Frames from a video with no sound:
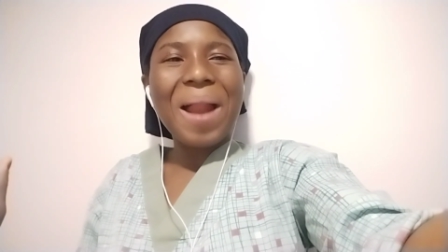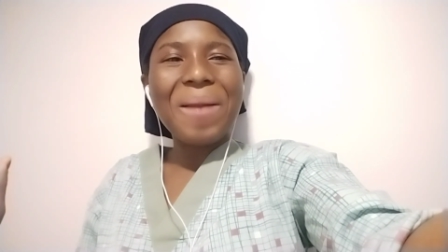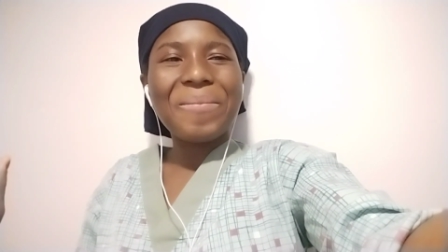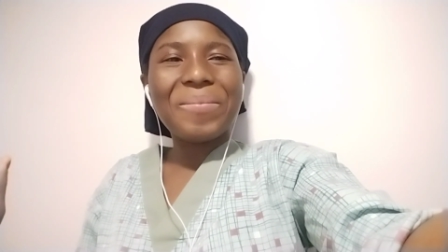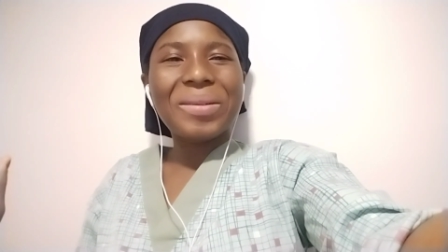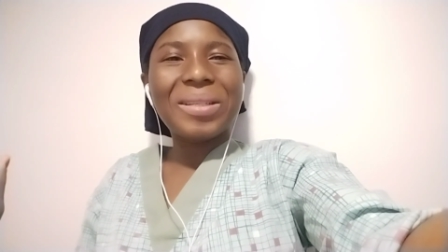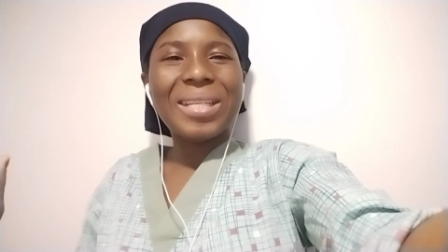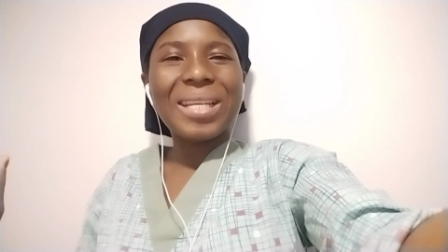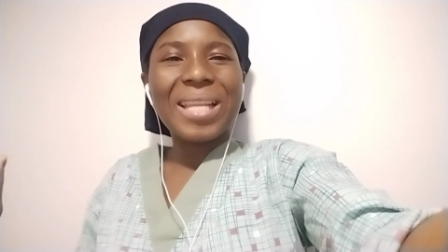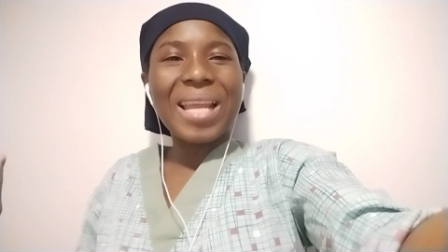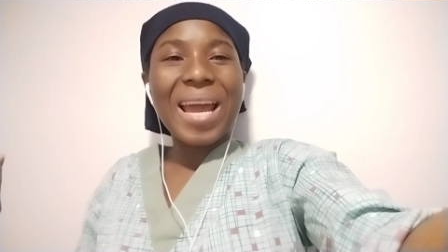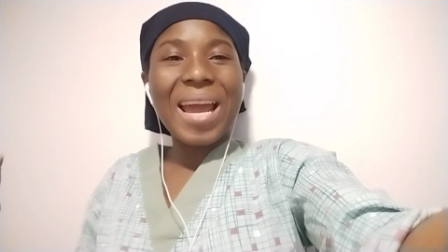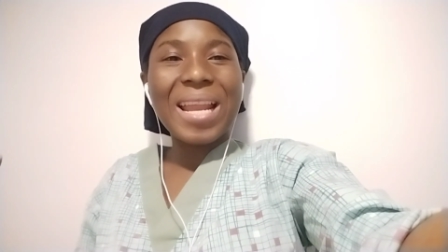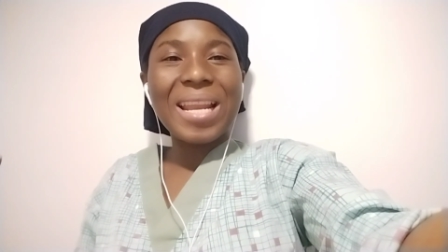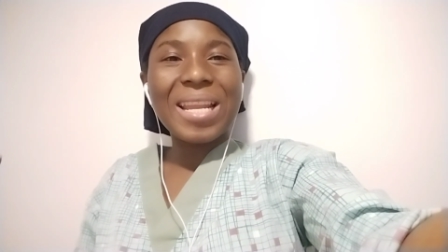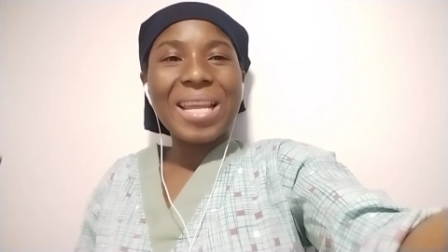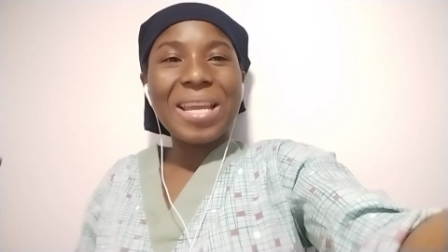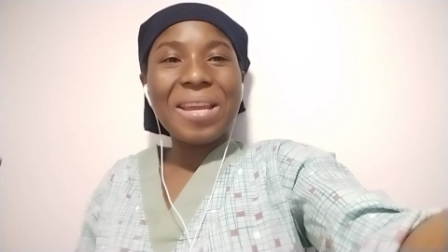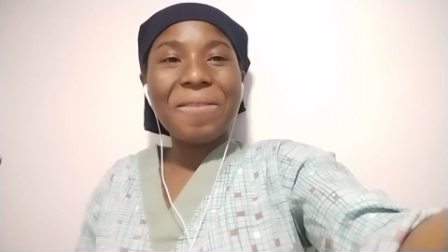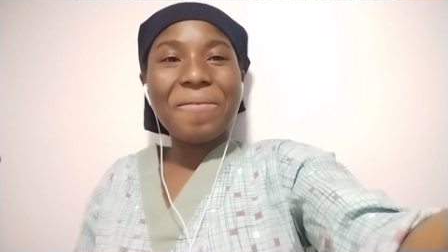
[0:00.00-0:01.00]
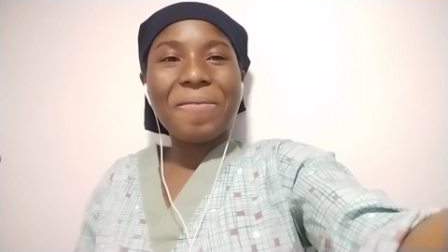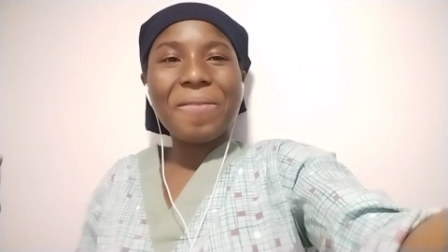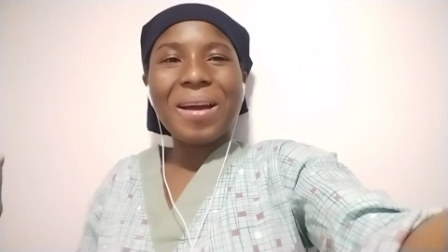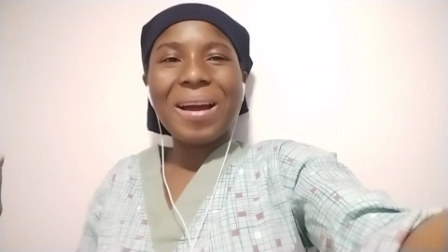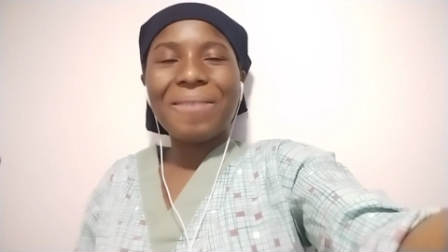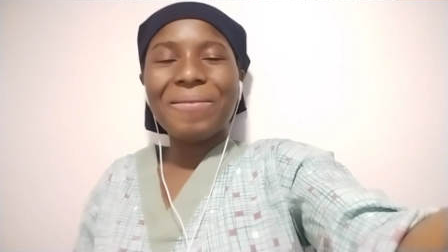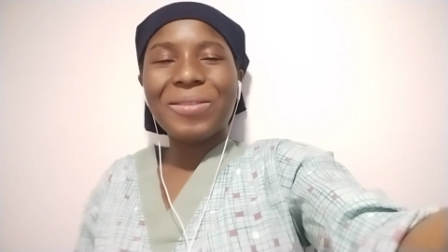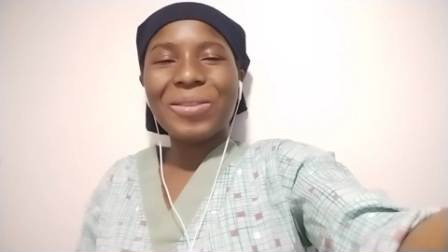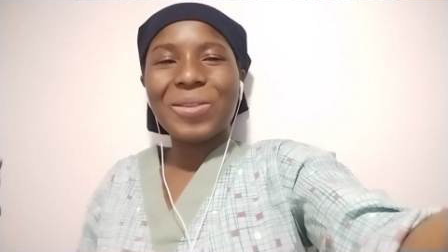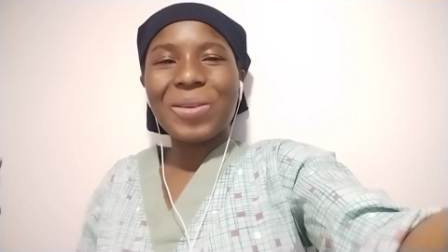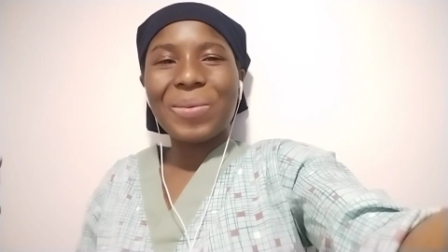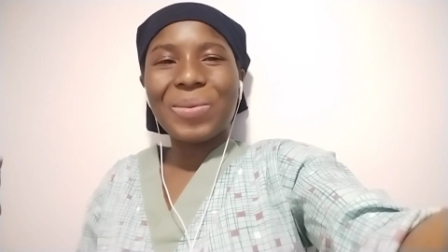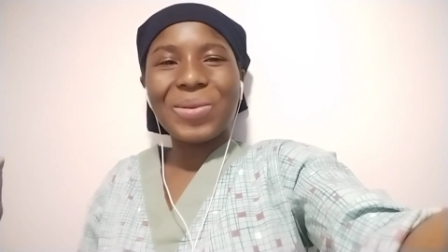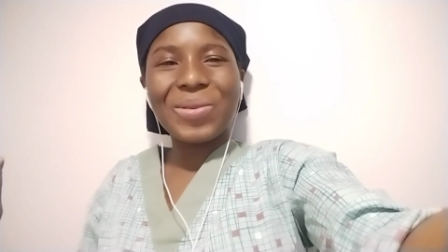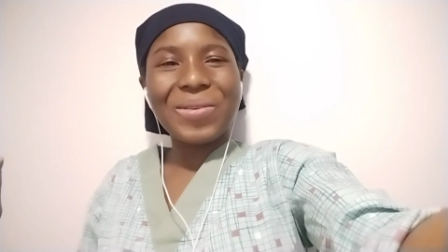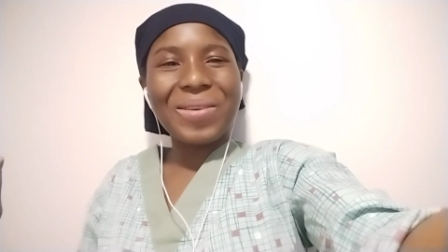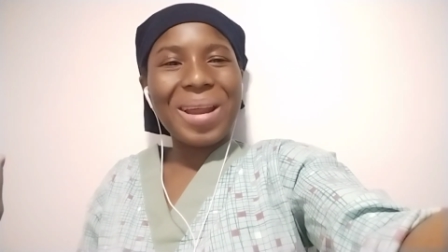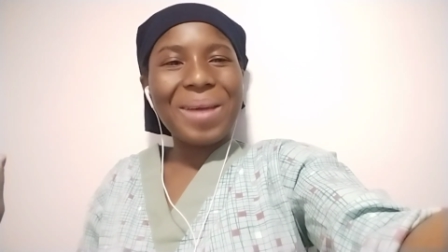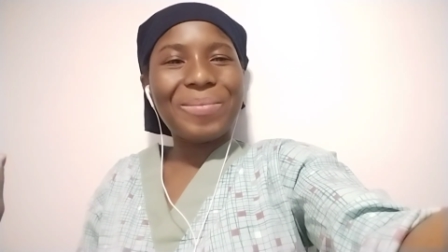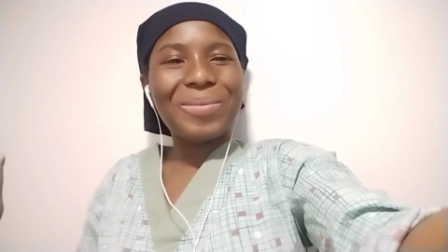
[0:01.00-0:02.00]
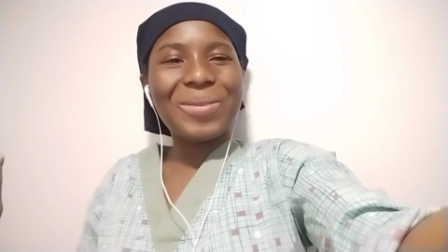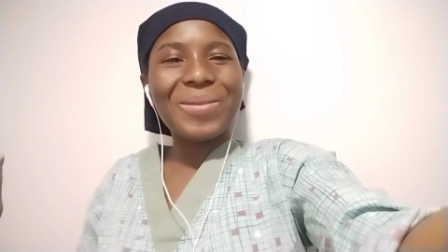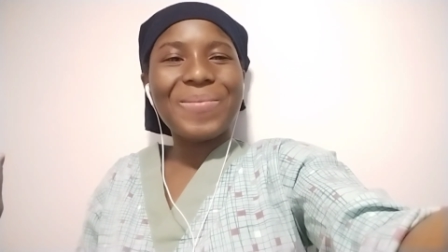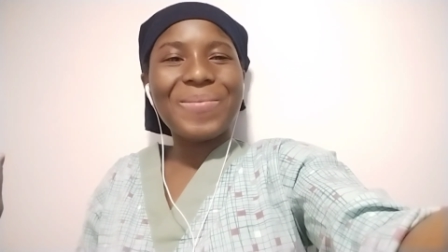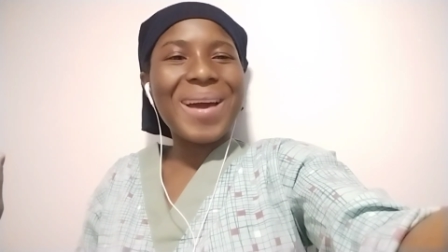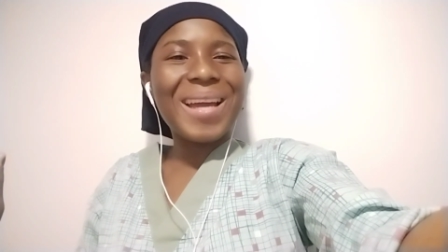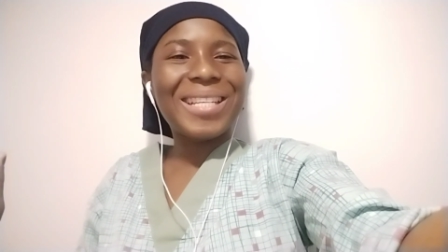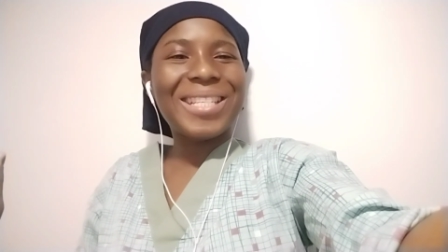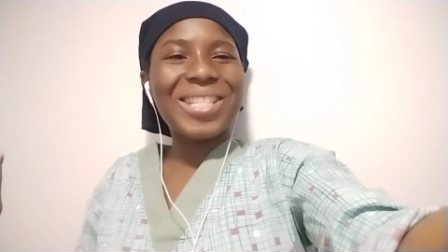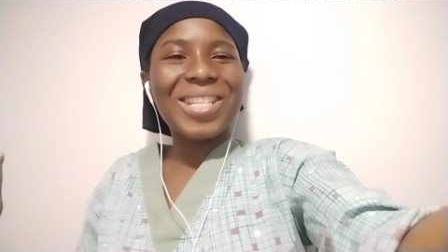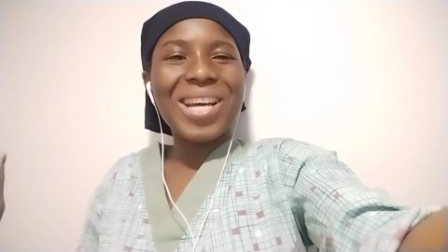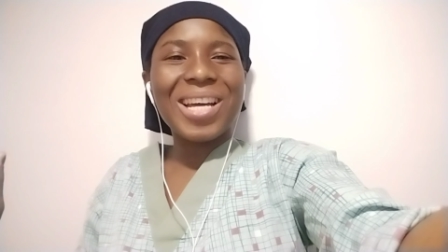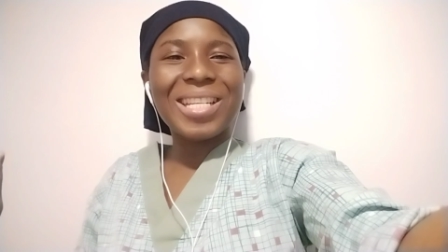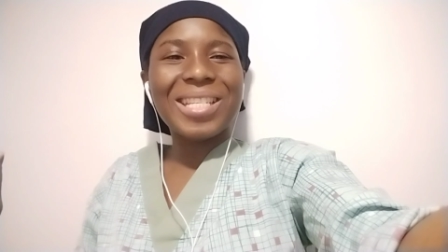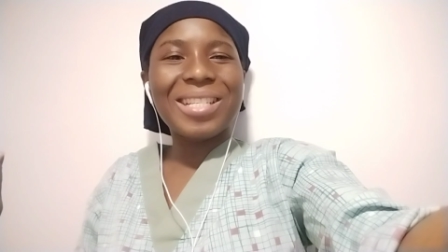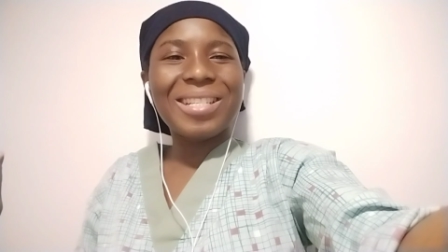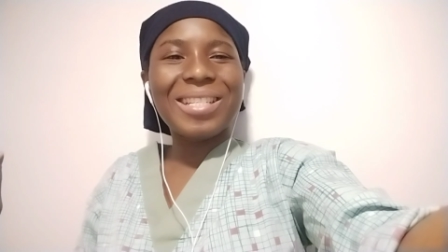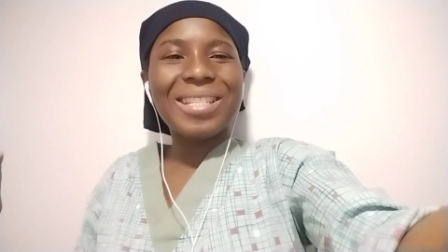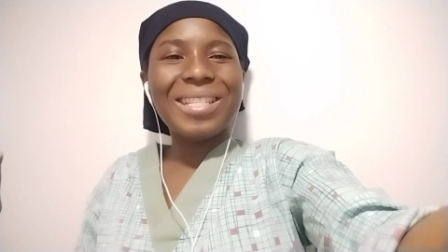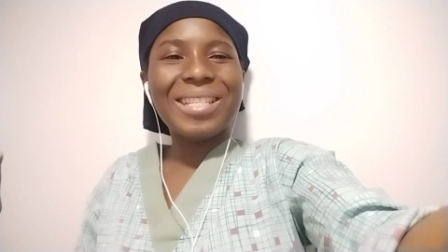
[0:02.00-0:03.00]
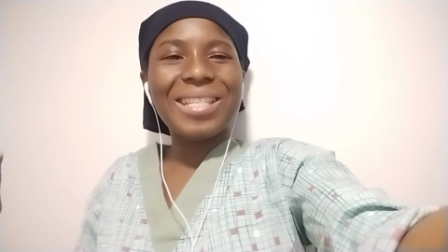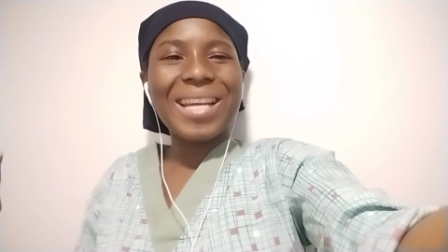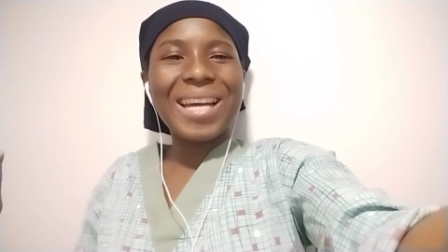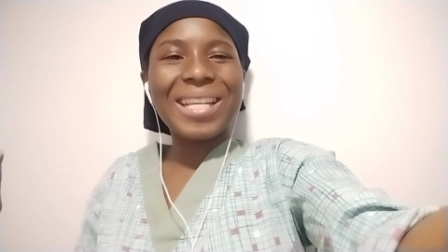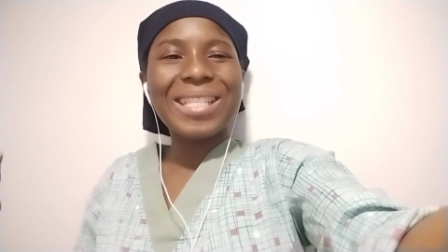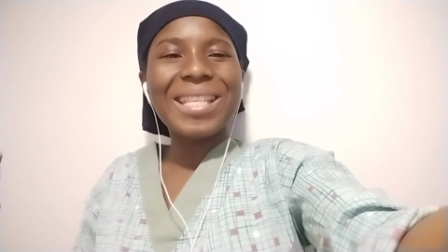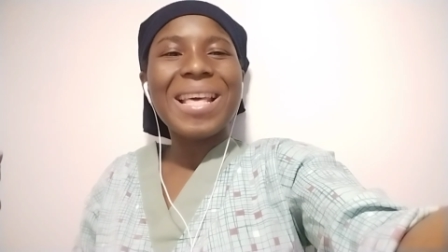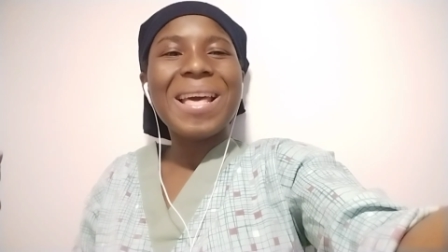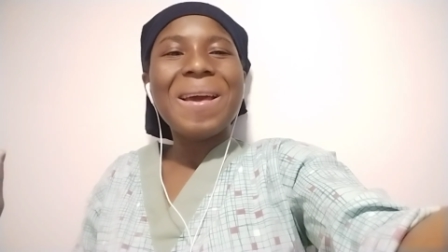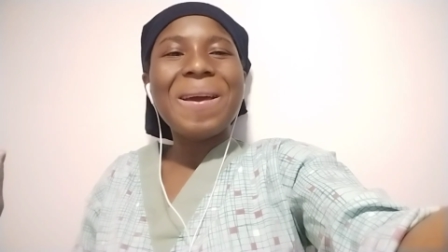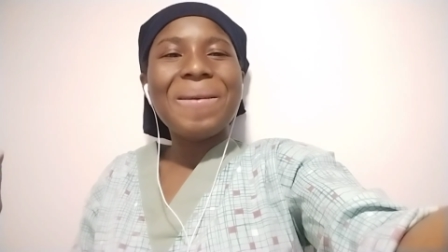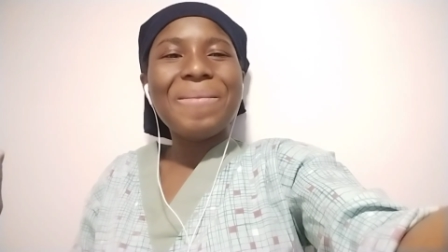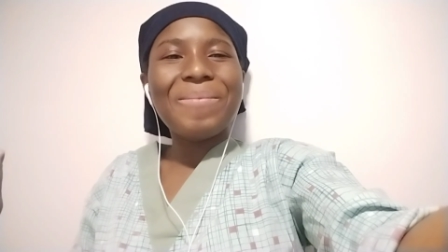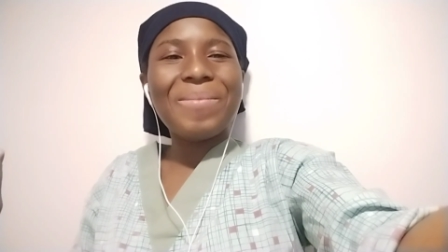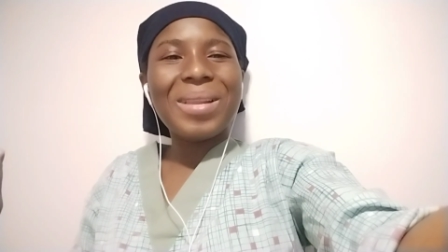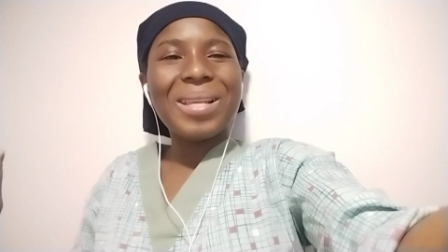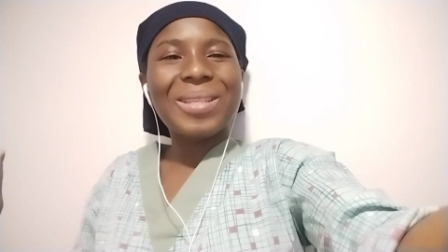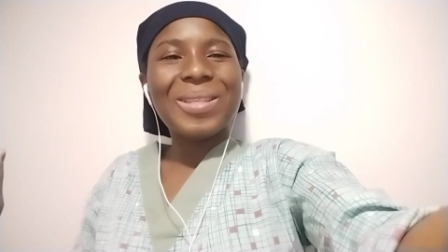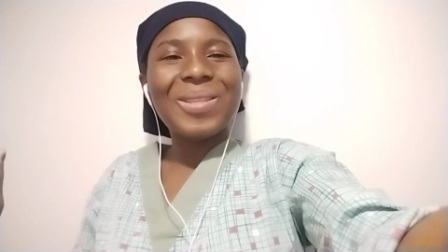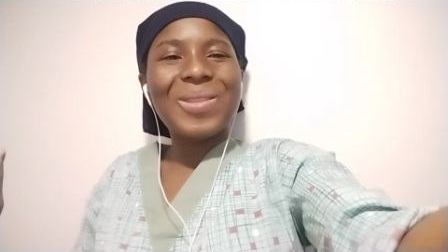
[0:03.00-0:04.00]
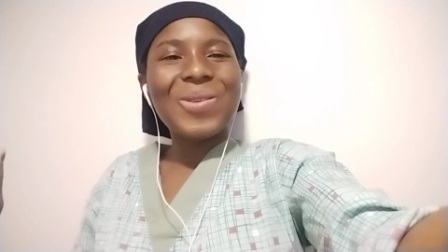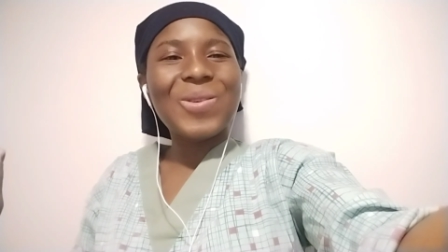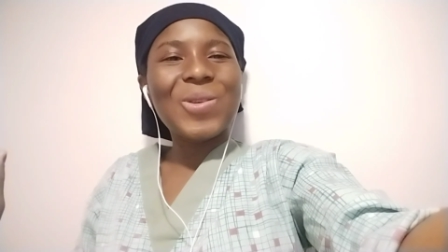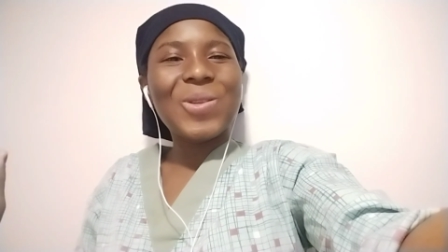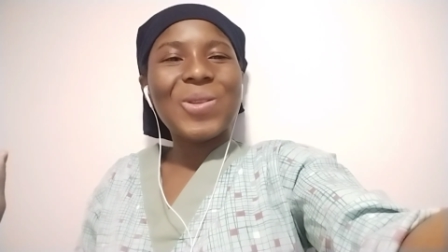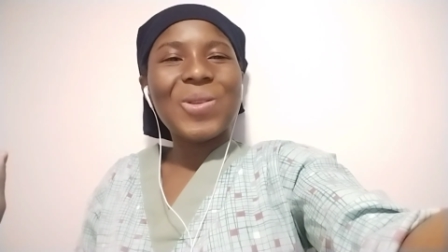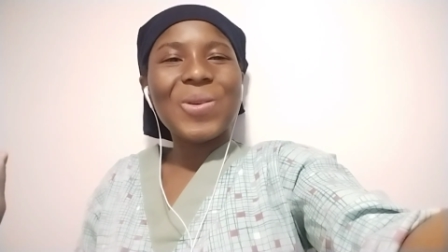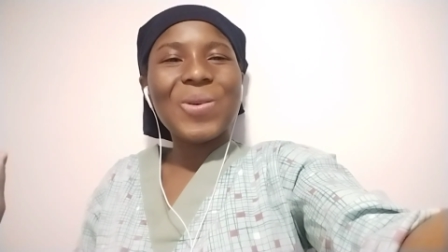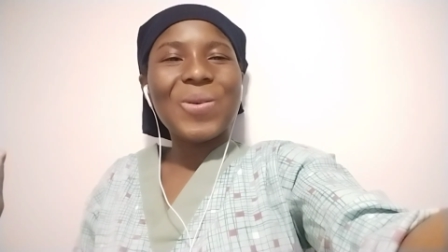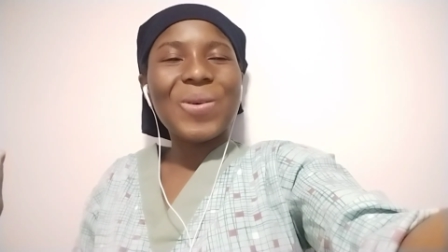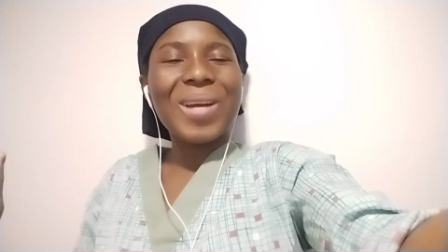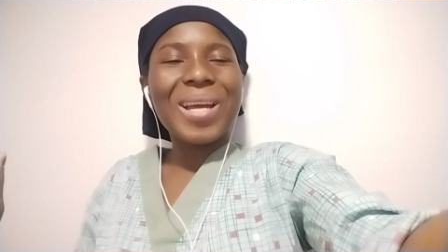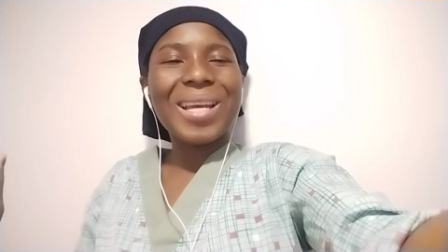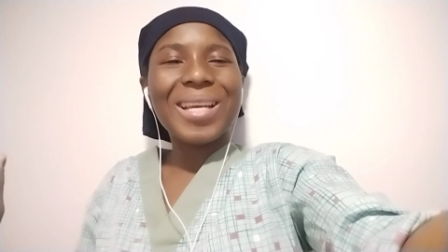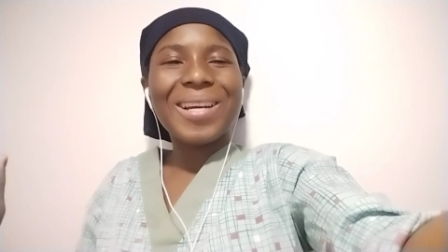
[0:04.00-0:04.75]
appreciate And if you haven't subscribed to my channel yet, please do so.